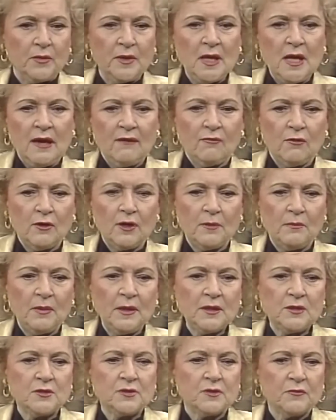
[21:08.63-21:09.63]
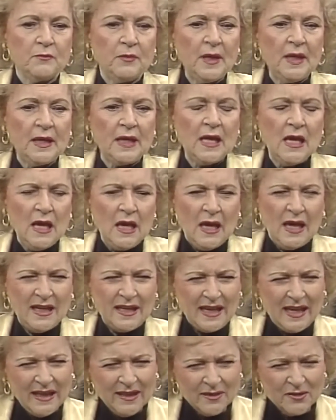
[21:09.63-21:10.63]
we have early pictures of Betty.
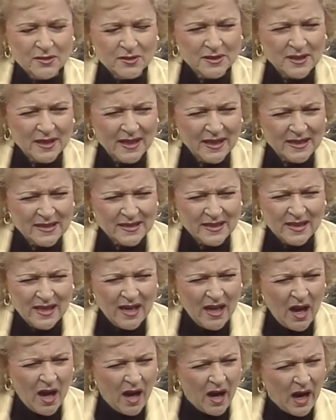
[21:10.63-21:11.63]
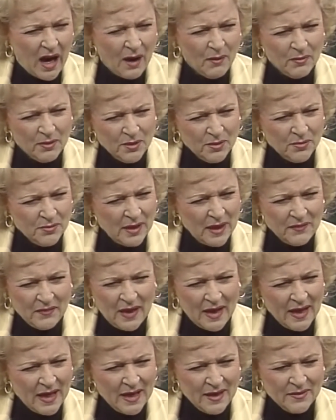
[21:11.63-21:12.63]
And Allen looked at it, he said, I wonder who that,
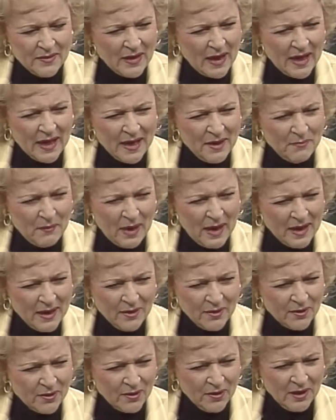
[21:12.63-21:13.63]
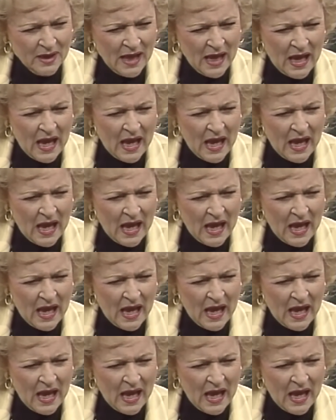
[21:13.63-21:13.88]
that ain't, that ain't my girl.